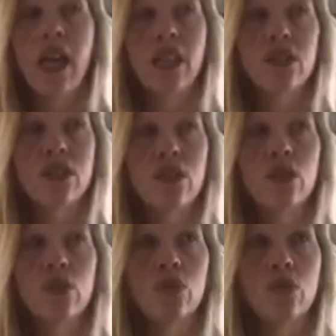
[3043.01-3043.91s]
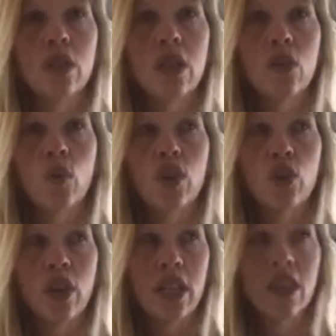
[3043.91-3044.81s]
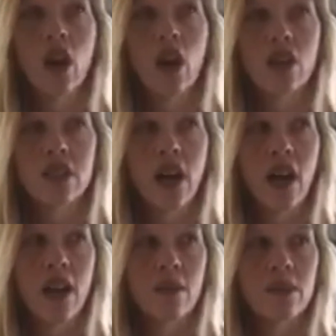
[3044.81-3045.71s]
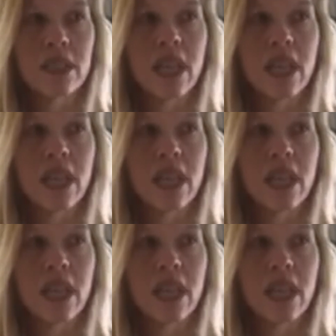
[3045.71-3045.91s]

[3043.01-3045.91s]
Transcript: And to when you're in the hard times,